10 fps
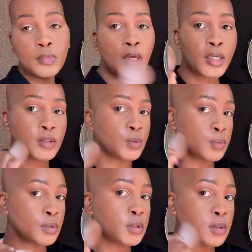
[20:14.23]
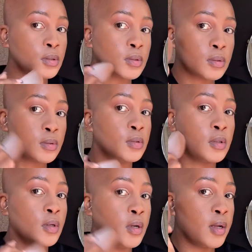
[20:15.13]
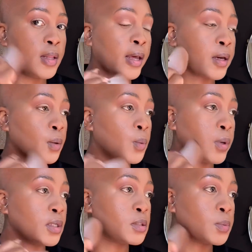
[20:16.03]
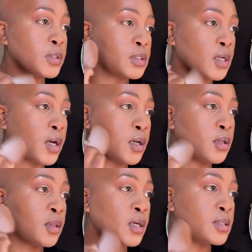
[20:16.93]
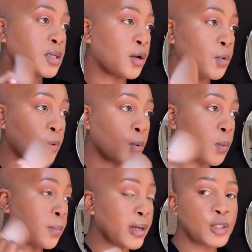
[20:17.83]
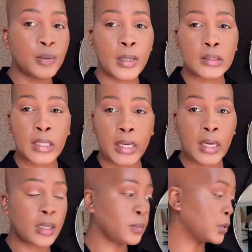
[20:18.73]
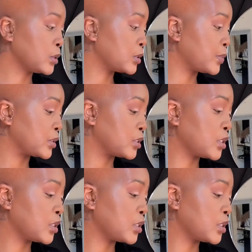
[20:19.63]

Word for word: I don't. Like when it's winter, the thing is, I don't know much about like animals, but